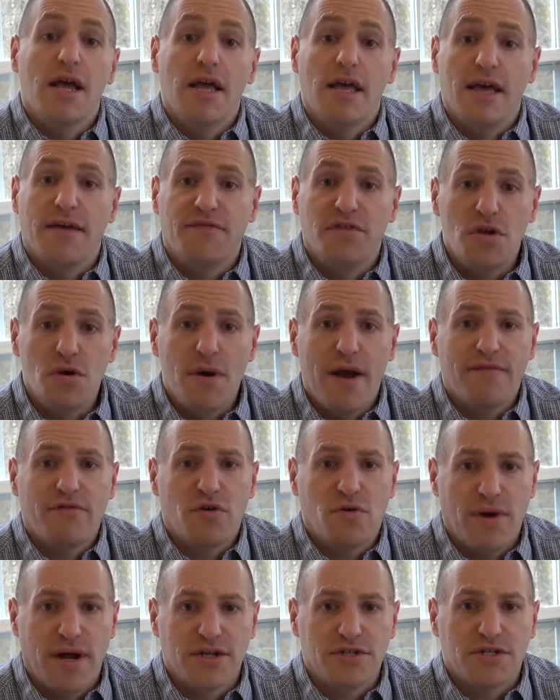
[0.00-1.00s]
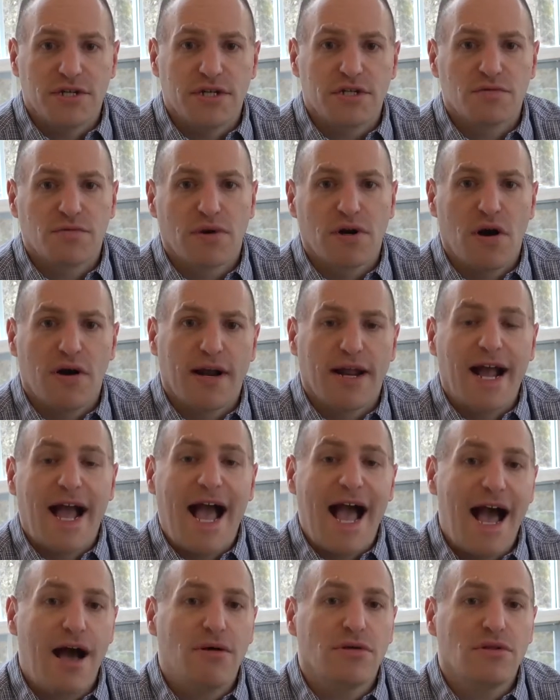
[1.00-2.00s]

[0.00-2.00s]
If you have questions regarding how